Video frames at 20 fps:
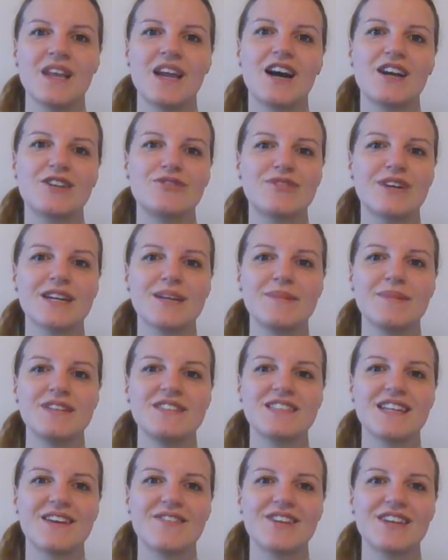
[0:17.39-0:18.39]
I'd recommend
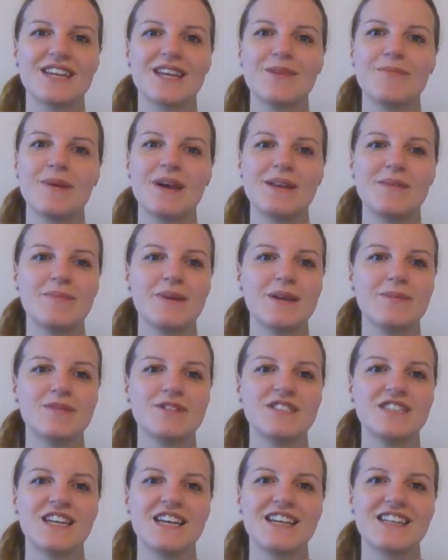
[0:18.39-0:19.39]
having a pen and paper
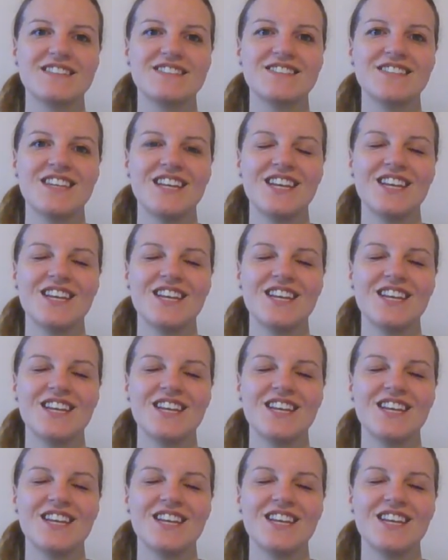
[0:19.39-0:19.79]
to hand